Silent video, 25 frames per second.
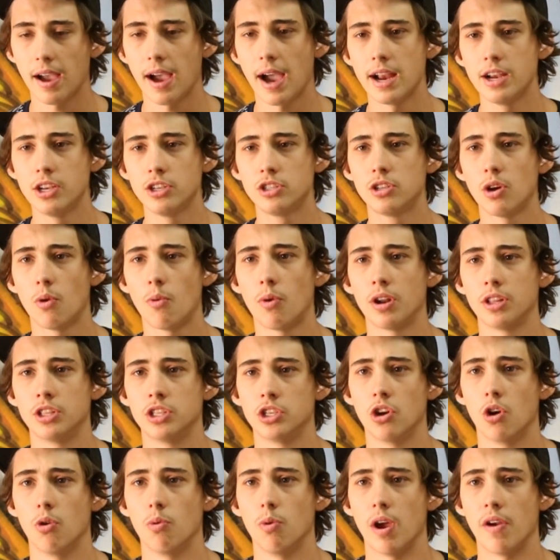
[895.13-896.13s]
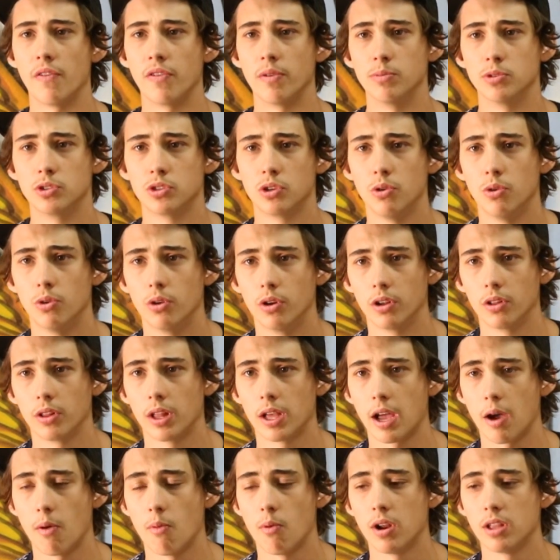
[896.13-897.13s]
I just don't want it to go away from scootering.
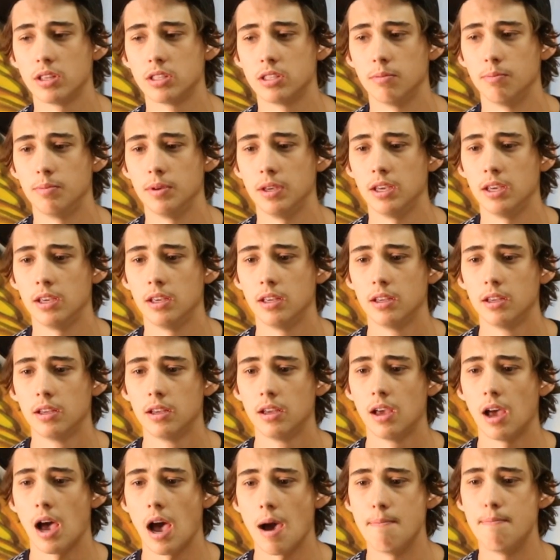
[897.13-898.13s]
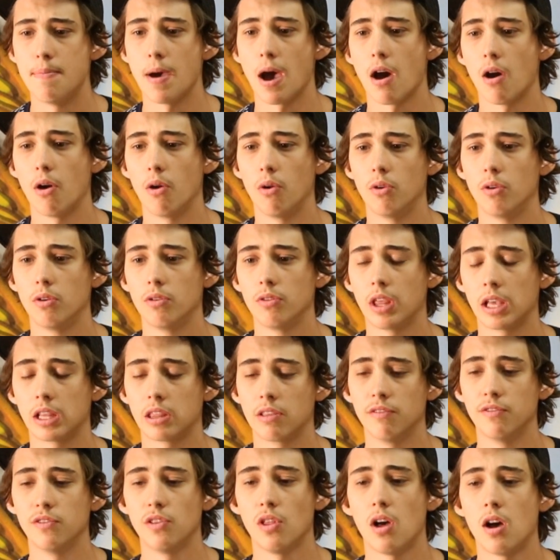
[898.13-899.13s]
Like I want it to be about like
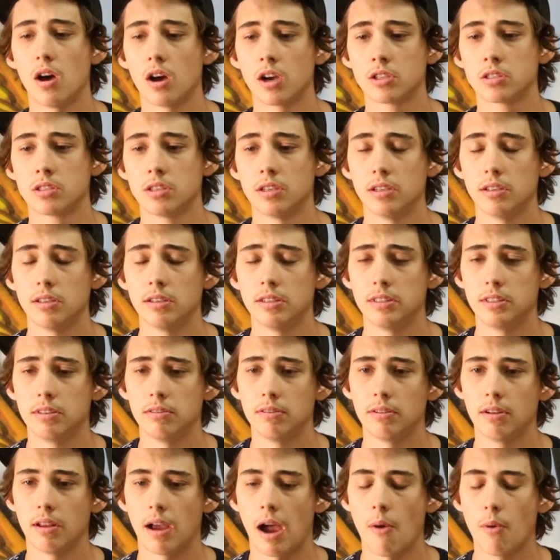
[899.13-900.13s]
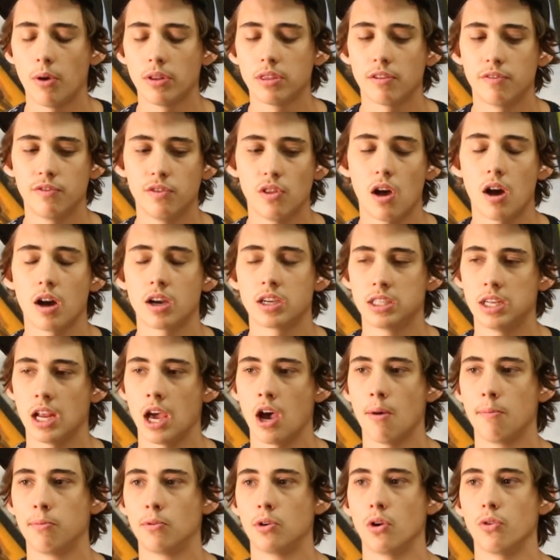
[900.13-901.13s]
the vlogs I want the vlogs to
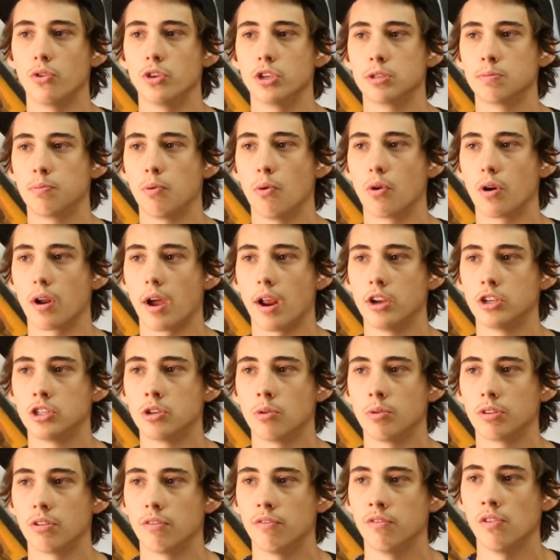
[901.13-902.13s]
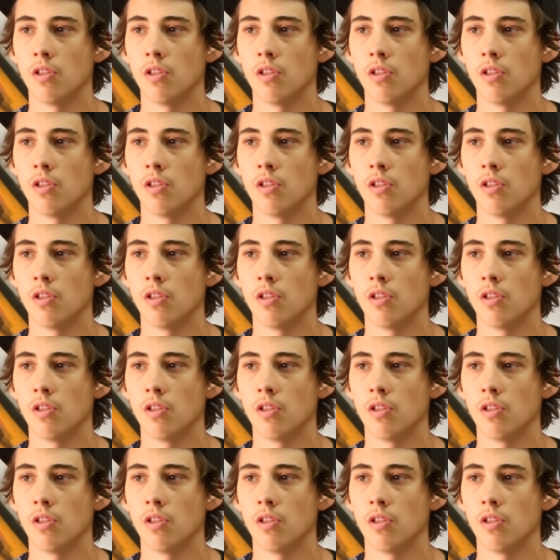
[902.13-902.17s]
help grow the sport. I just don't want